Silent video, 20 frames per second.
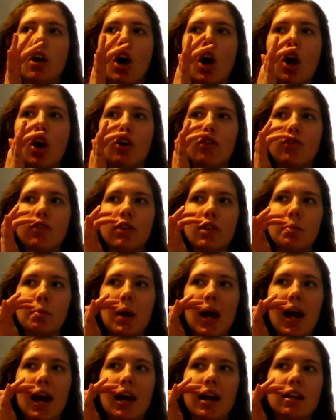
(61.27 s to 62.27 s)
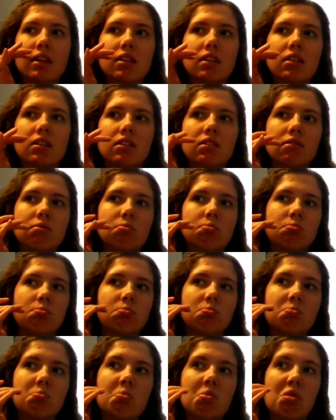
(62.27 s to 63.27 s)
over the past
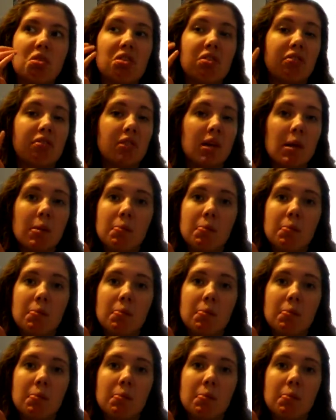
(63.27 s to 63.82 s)
3